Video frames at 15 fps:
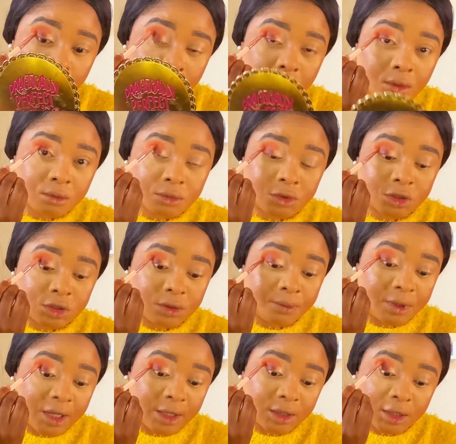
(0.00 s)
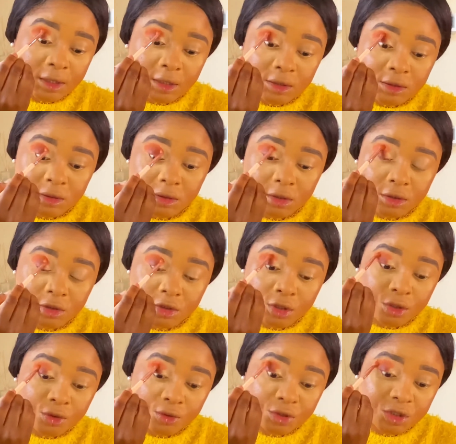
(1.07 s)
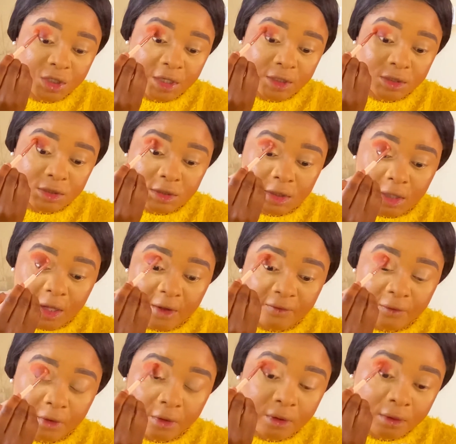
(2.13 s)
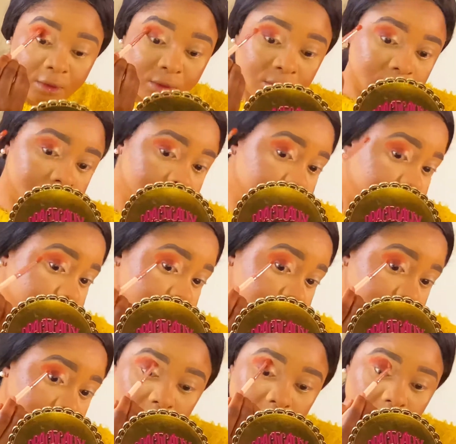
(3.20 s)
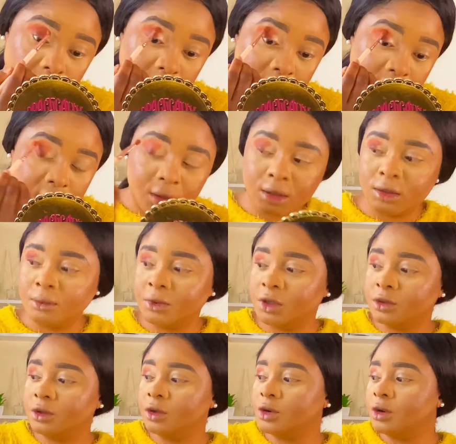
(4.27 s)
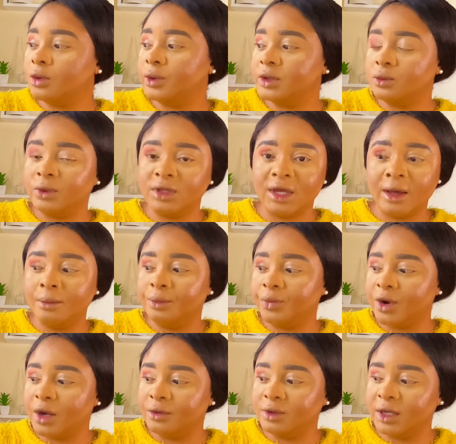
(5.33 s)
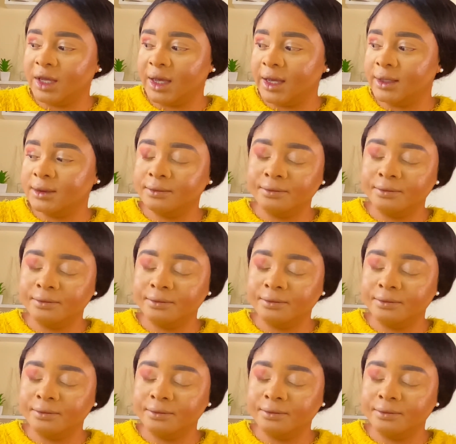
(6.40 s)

I'm just blending it, the two shades together. Okay, and I'm gonna go in with that brown again.